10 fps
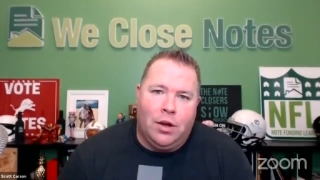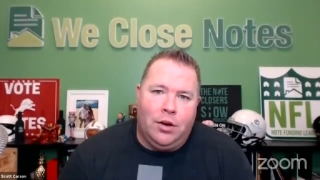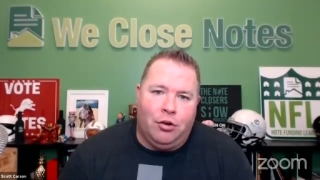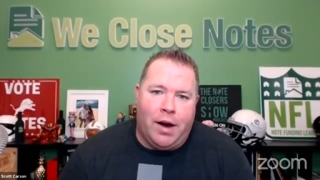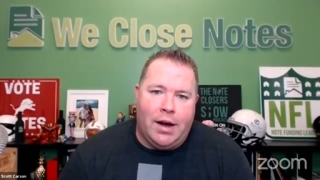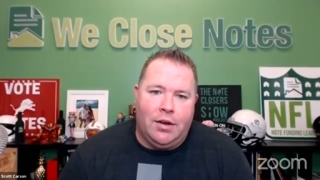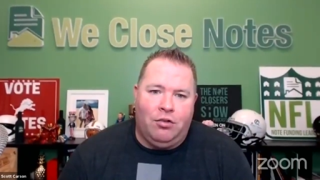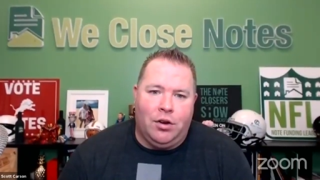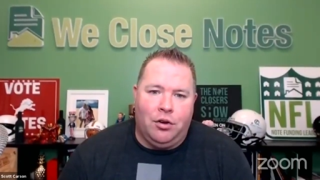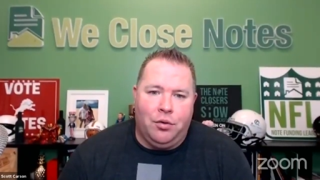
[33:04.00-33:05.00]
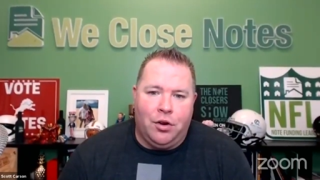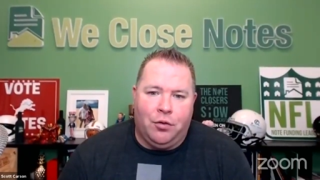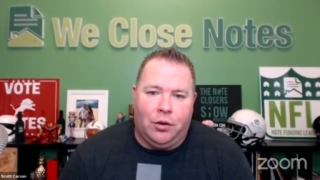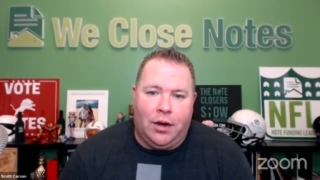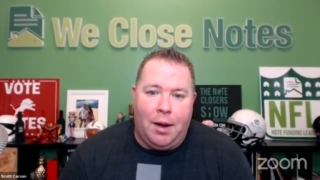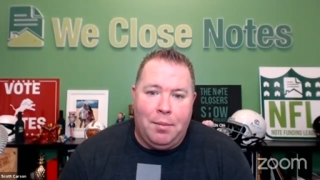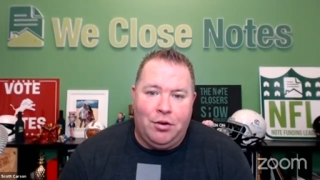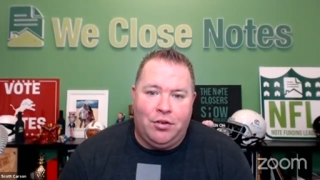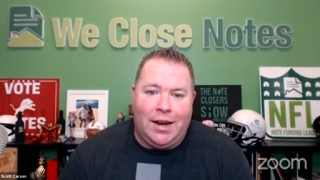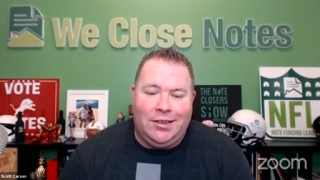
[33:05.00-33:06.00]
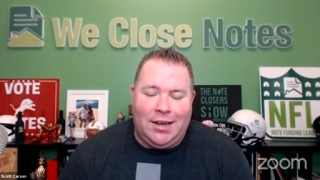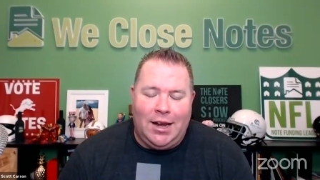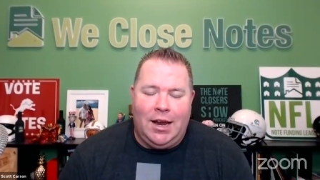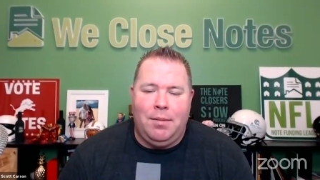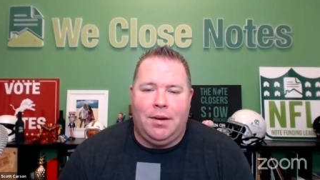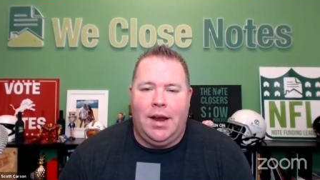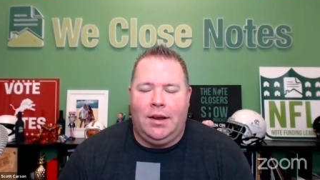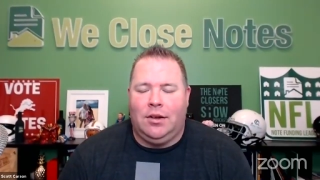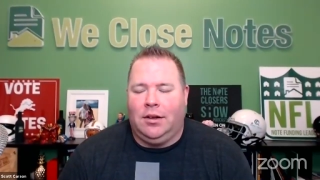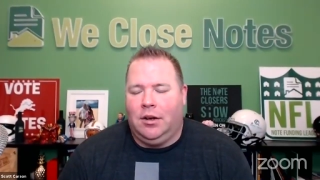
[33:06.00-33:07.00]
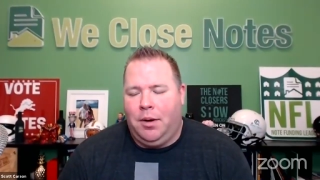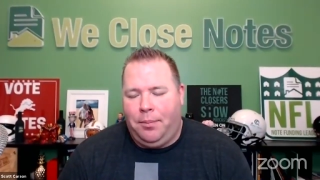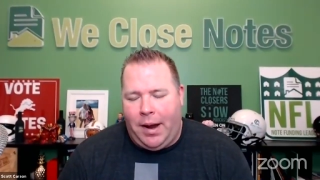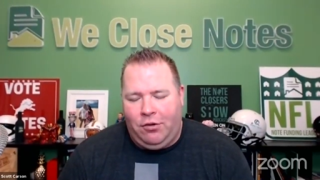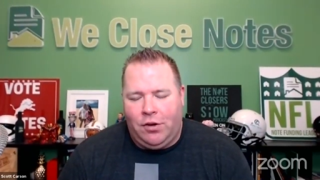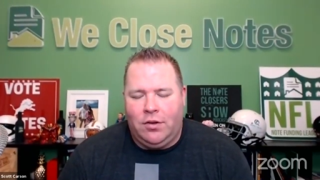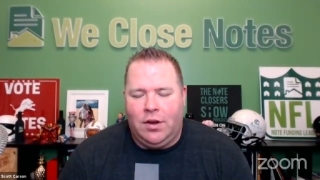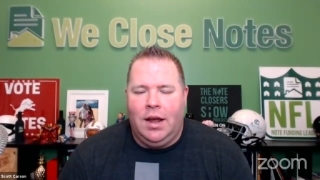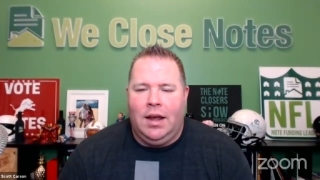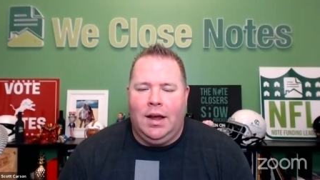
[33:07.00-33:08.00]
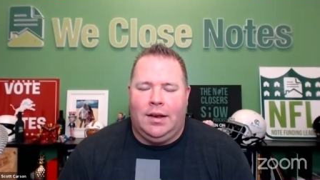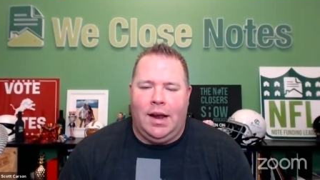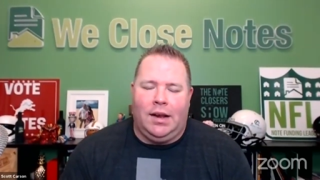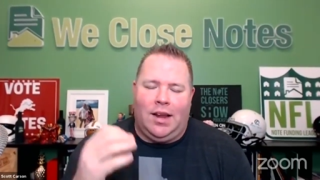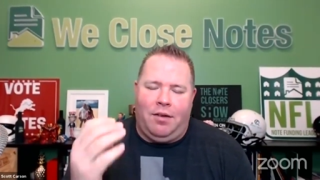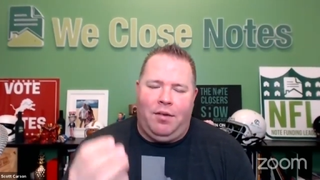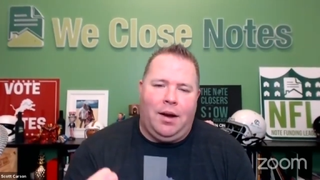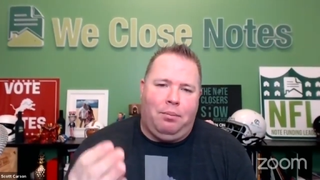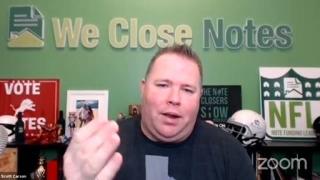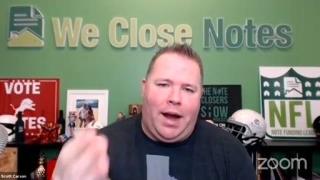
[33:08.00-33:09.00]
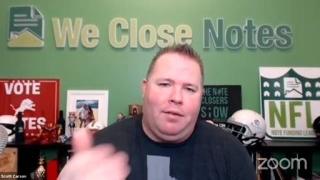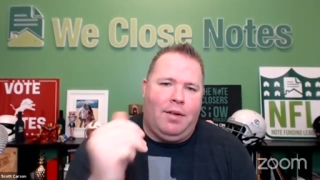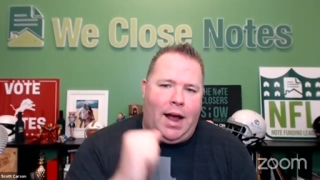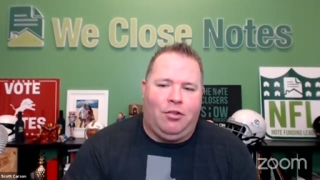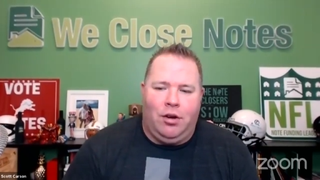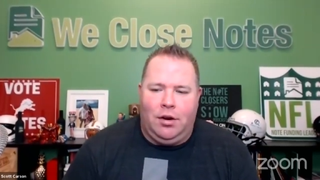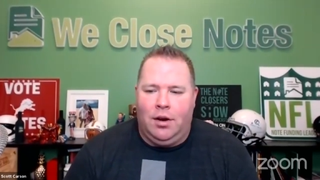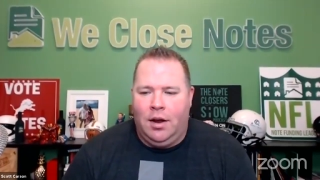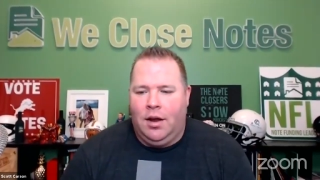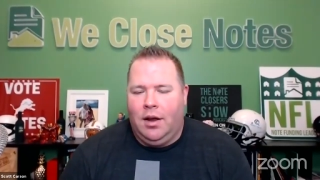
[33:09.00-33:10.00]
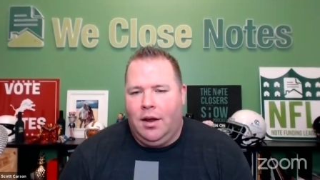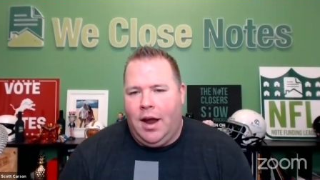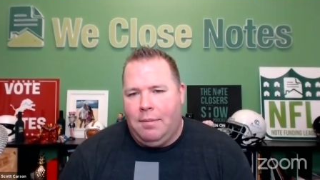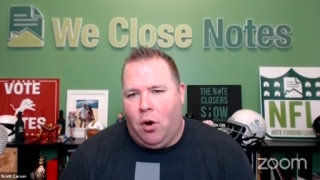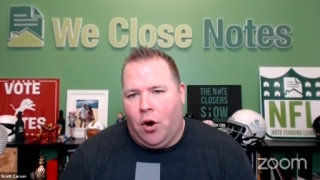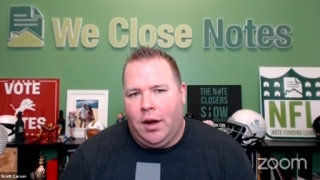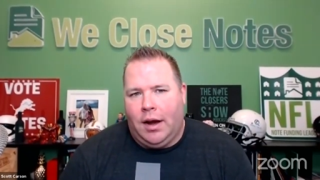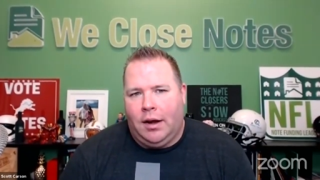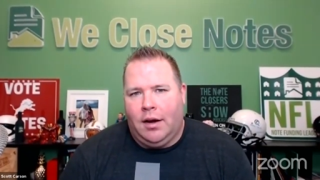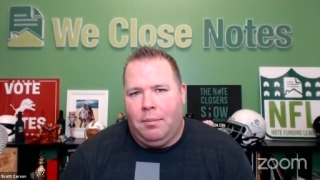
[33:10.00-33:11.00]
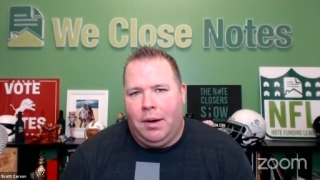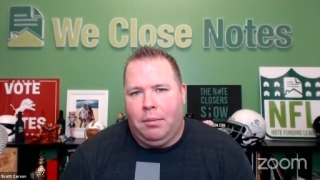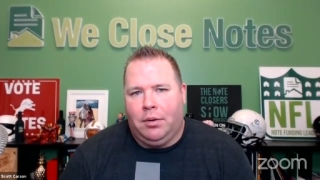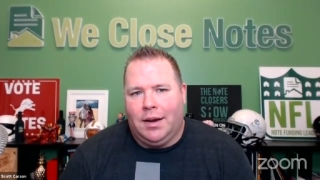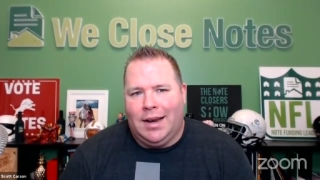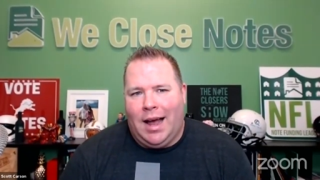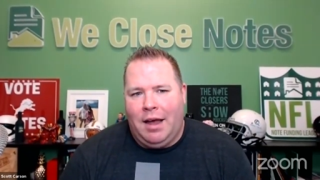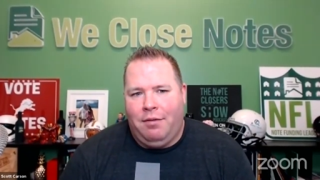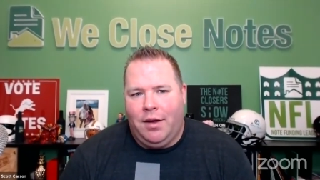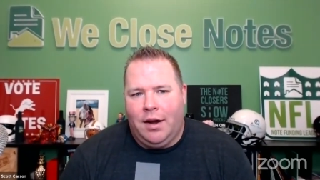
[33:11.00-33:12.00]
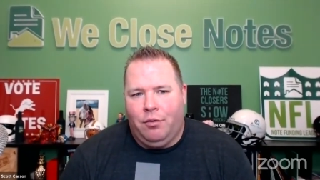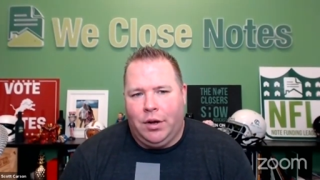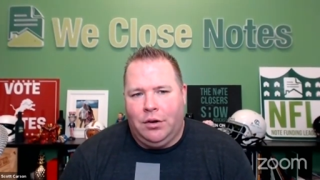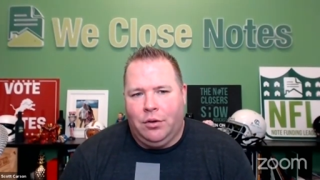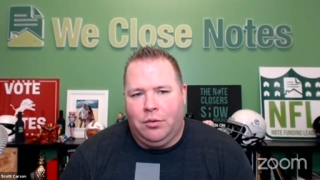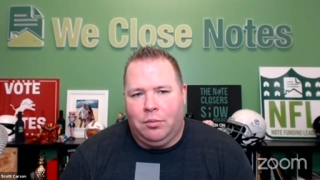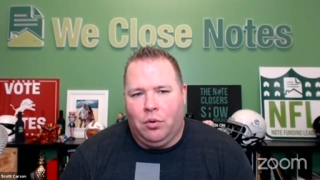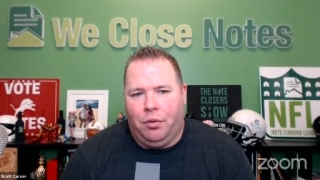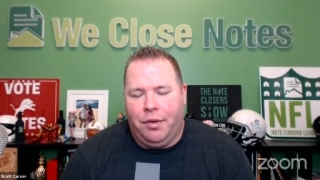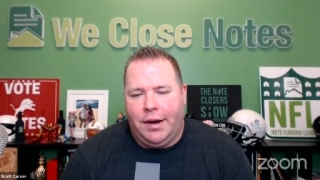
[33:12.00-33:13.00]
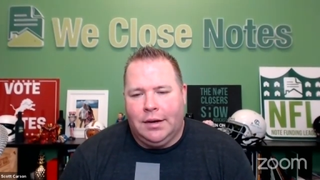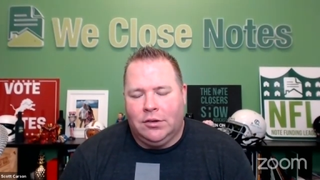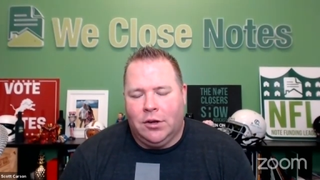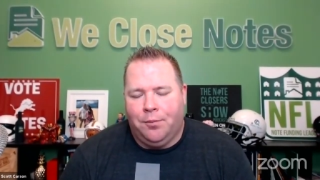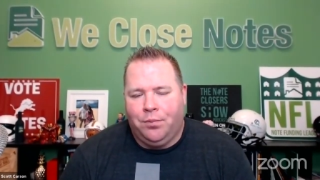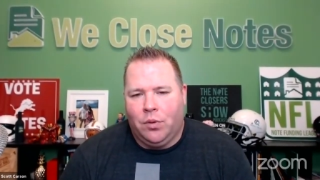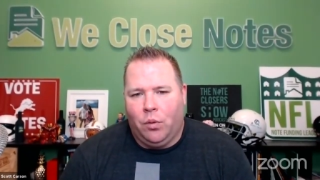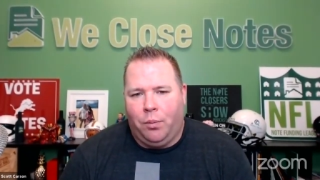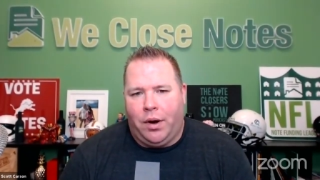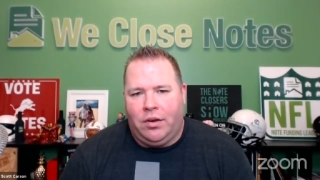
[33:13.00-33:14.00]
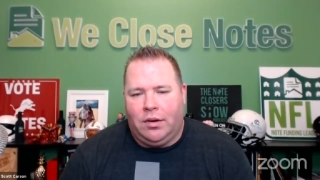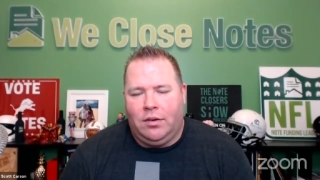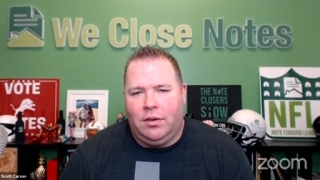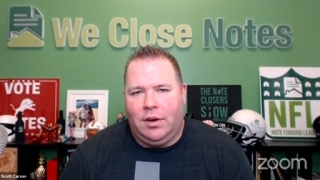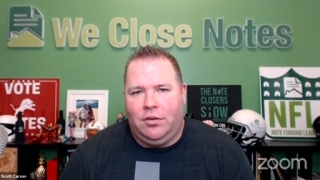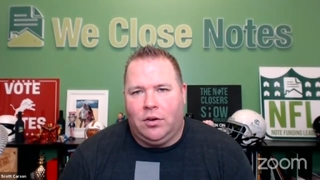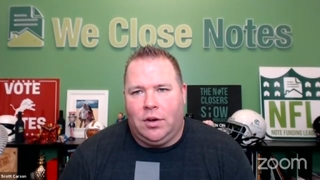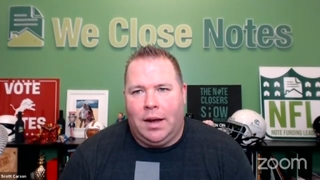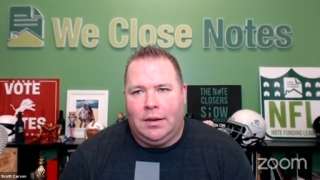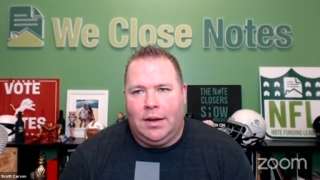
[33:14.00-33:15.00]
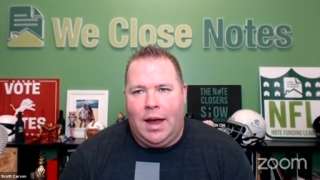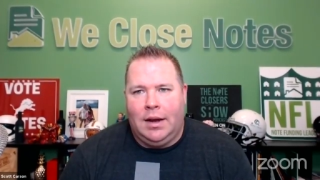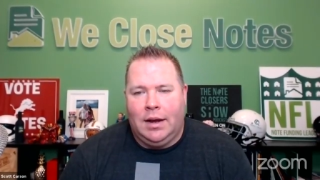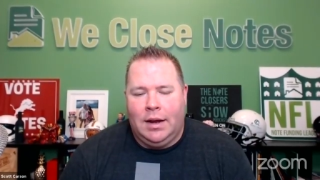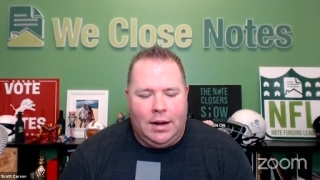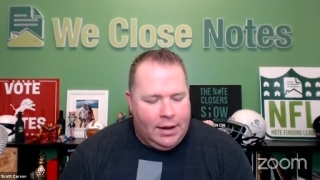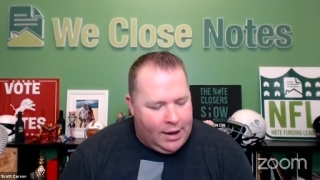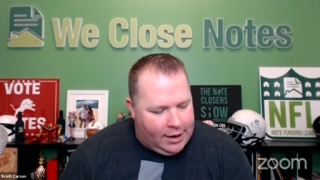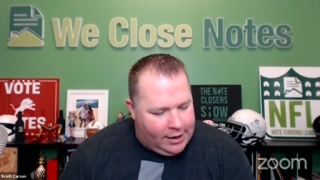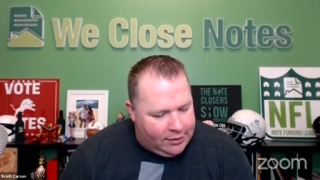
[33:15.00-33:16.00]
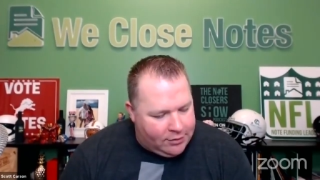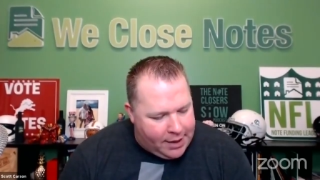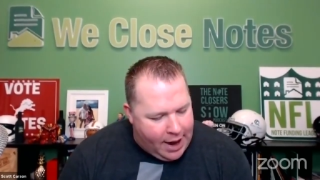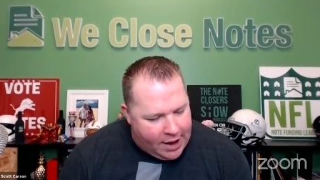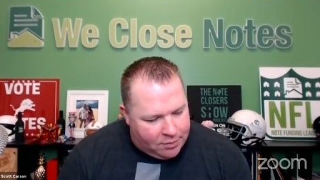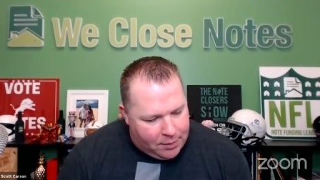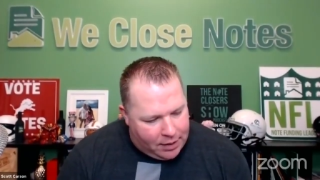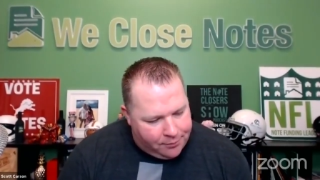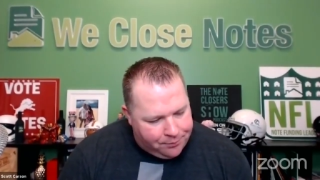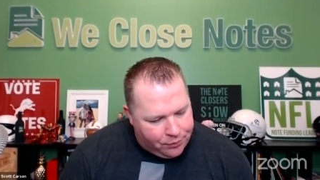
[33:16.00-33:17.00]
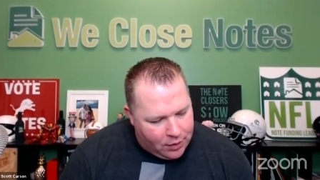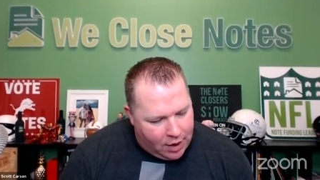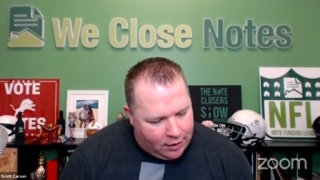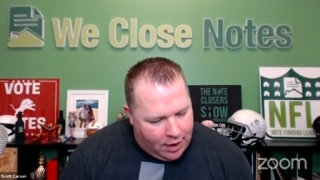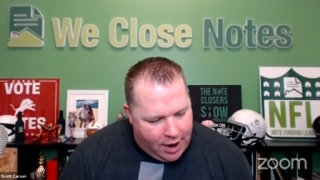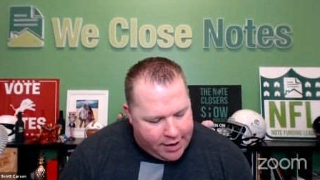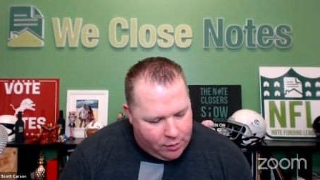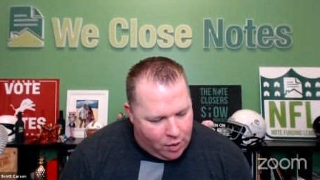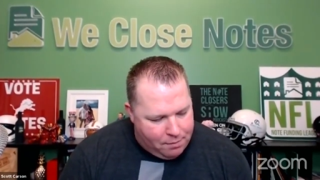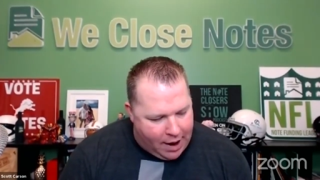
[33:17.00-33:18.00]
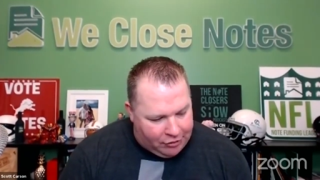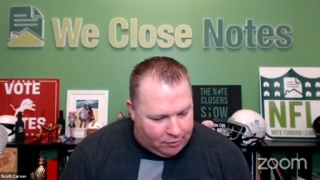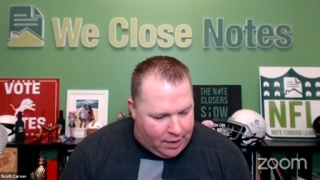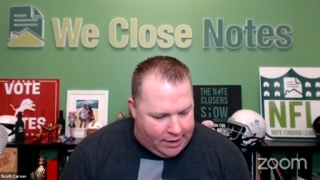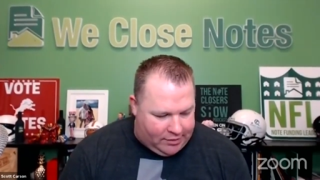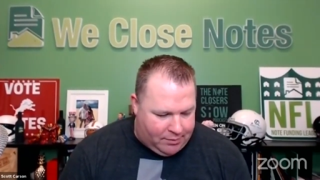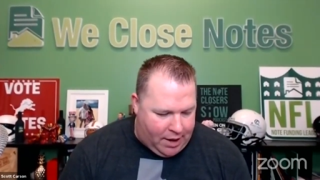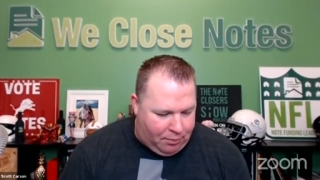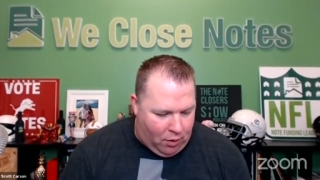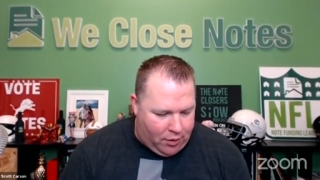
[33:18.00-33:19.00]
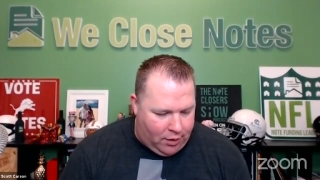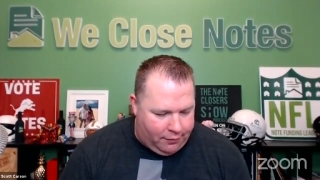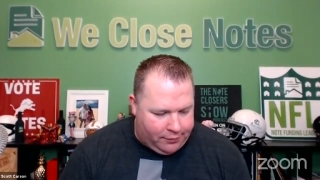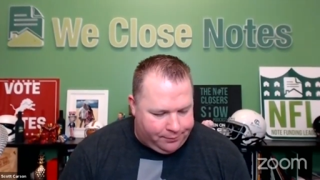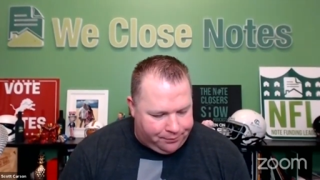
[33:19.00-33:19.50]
to transition to doing this full time. It just takes time. It takes a little bit of patience. It takes having a plan of action and marketing and being able to dive in and really do some cool things. So we're pretty stoked about that. Uh, somebody asked me online, what masterminds am I a part of?